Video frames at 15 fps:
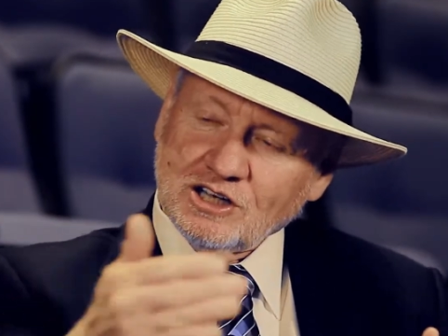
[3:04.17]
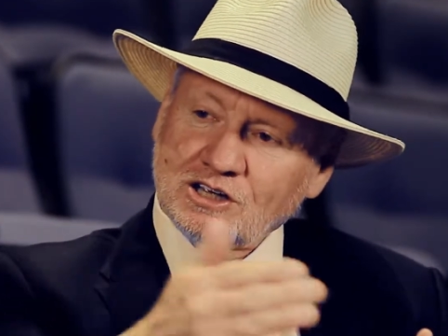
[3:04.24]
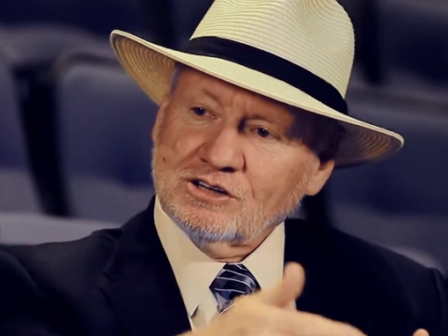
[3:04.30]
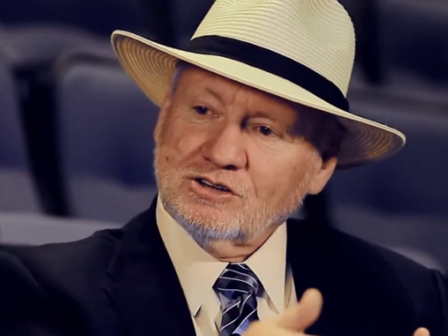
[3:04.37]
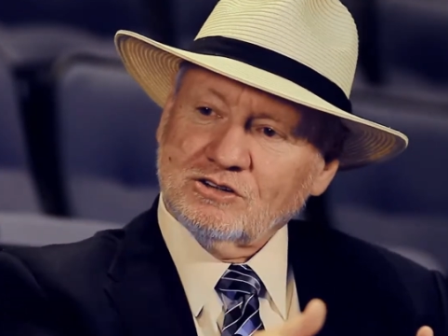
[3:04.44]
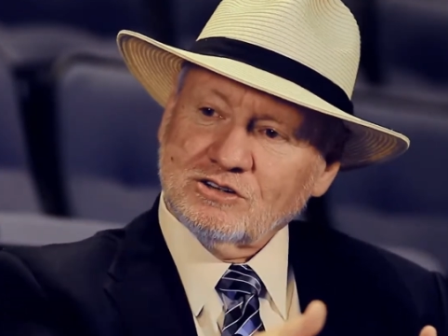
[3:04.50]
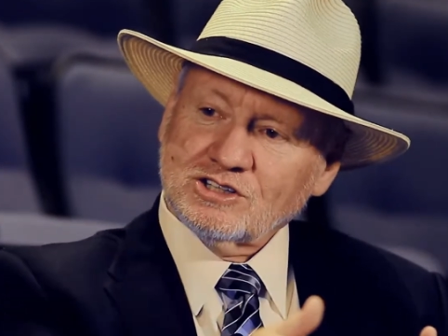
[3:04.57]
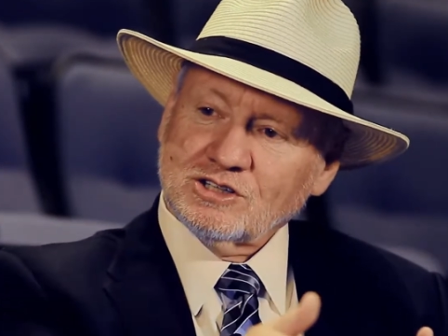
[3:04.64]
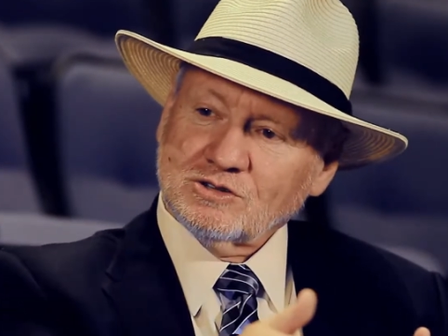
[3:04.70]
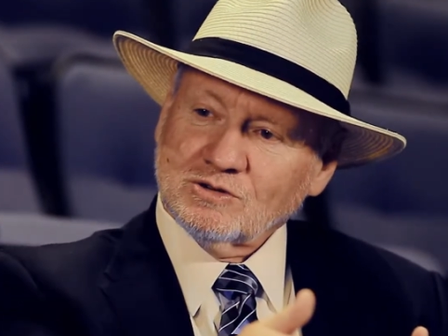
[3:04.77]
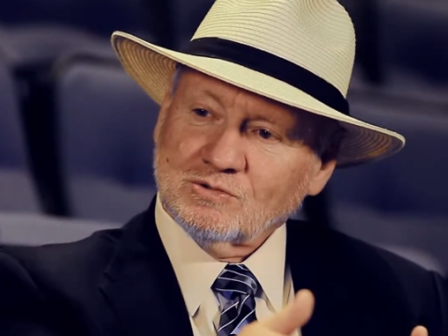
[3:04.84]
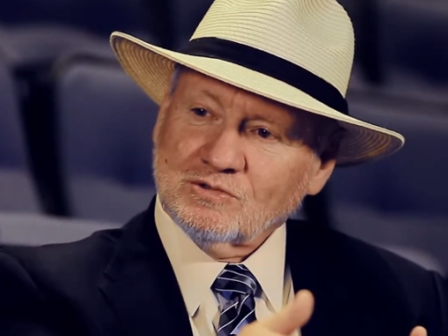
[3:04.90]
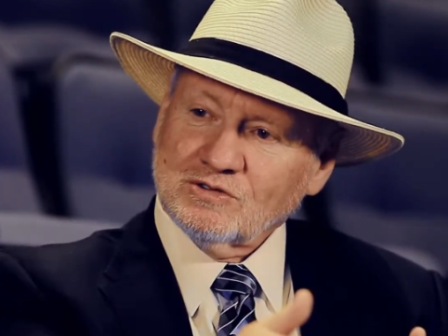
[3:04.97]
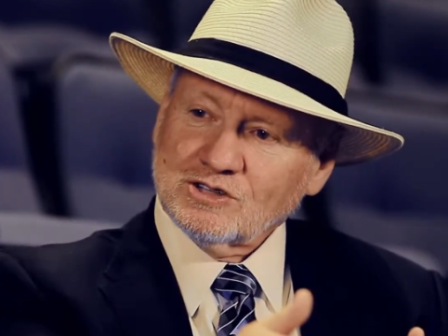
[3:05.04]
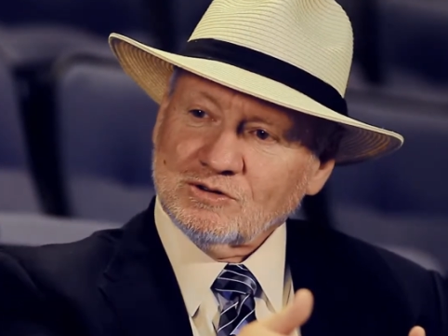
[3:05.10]
into this
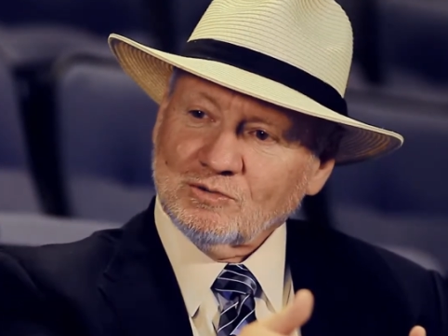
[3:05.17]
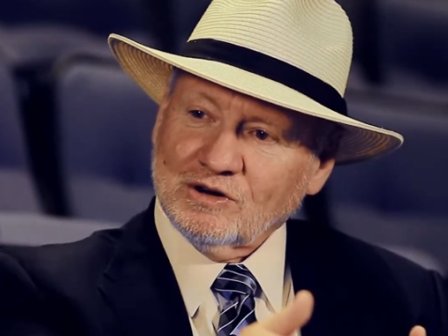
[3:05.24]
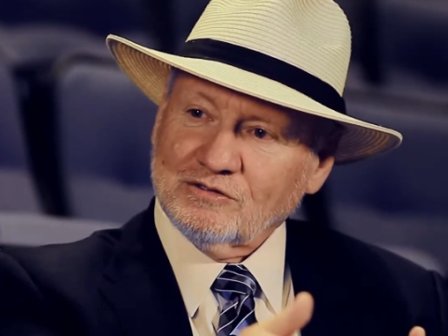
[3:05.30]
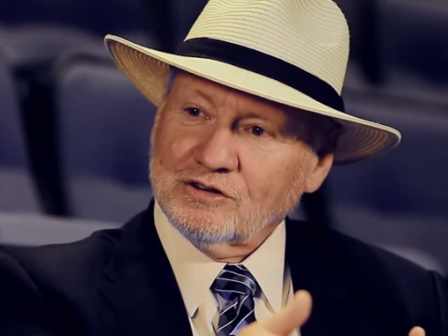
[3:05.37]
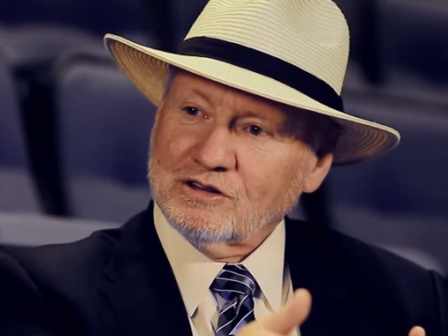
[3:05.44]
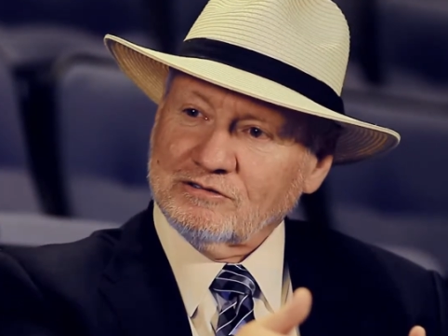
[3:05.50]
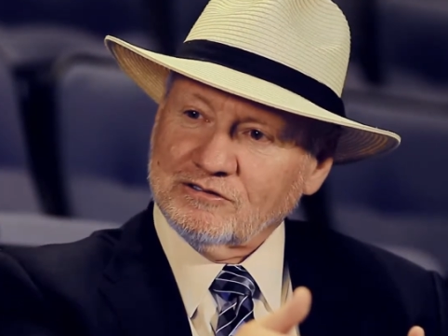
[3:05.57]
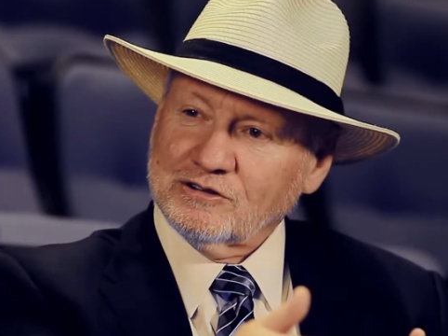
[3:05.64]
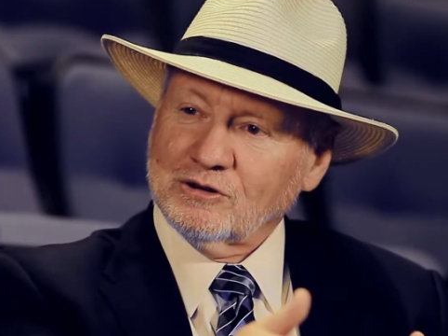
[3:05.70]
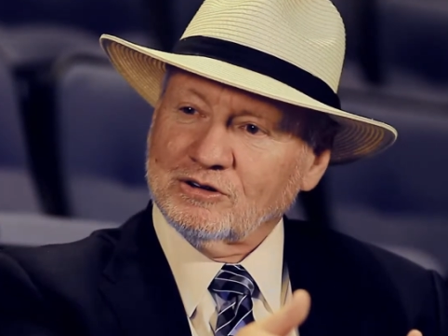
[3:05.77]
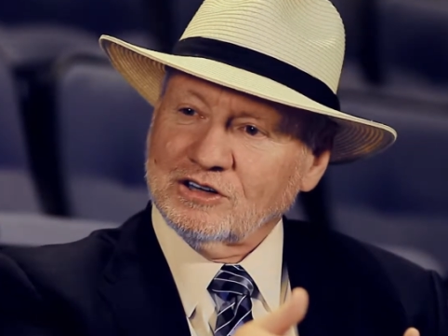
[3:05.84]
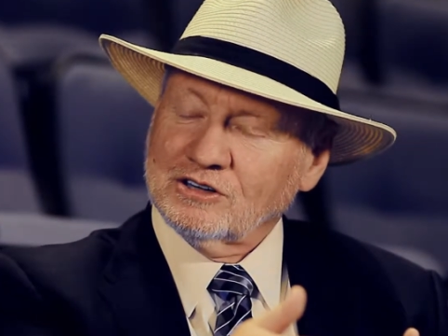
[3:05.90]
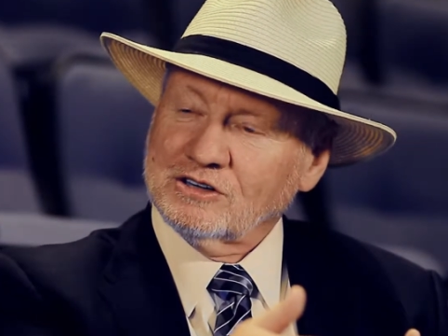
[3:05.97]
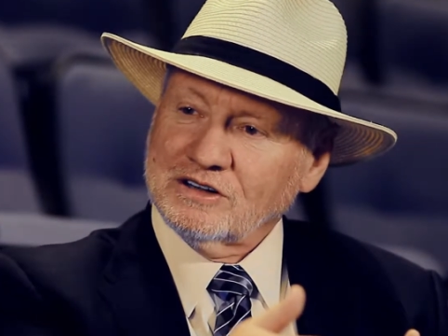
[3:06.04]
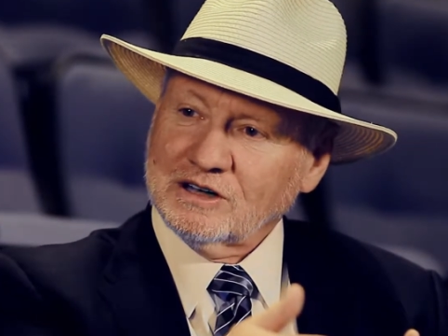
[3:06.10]
river that
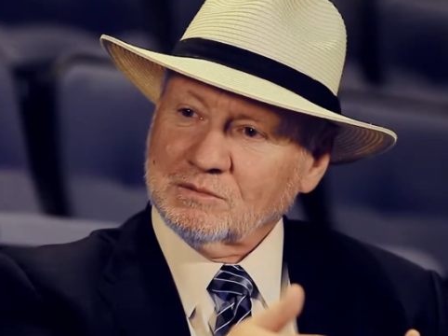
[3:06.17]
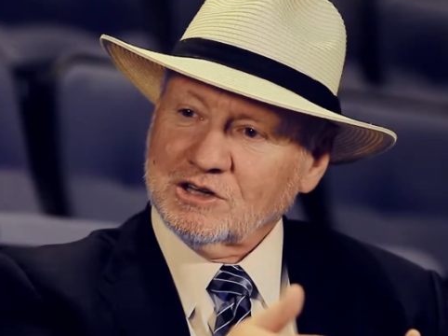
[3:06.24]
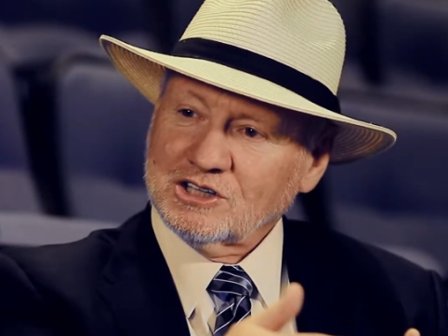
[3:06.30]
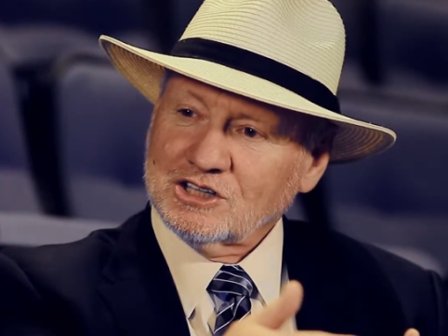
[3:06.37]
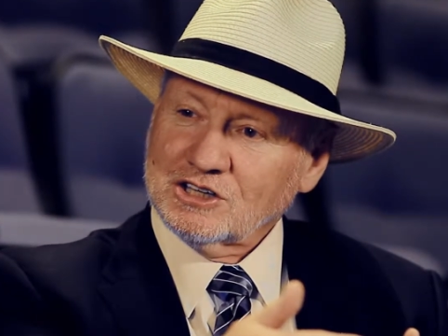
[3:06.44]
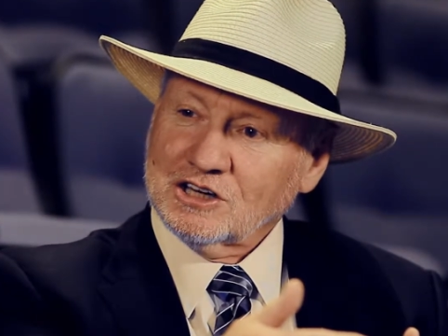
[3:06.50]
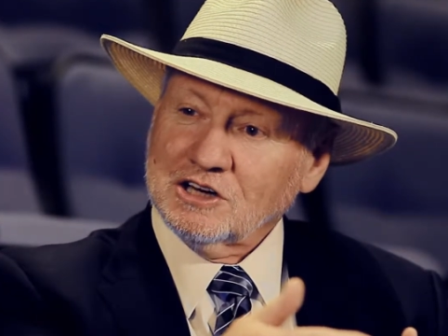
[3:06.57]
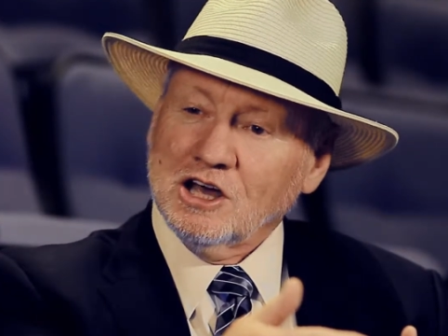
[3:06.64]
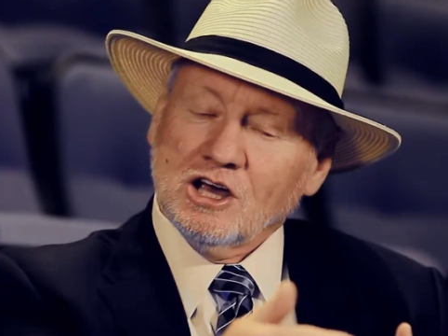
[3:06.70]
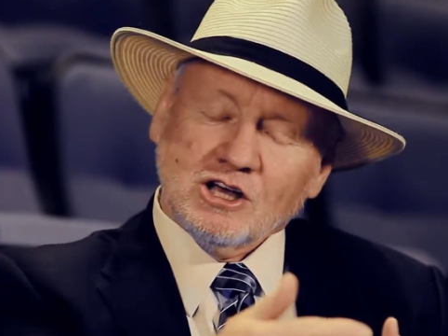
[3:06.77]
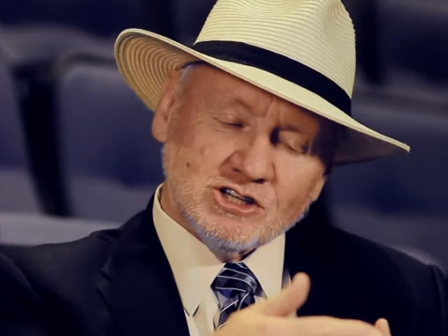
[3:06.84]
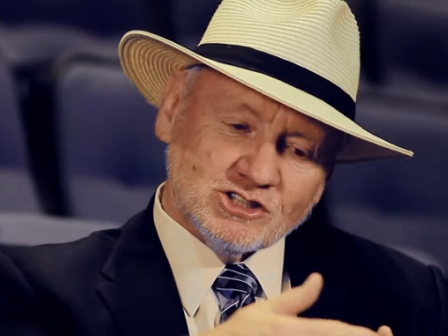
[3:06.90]
flowed into Lake Michigan.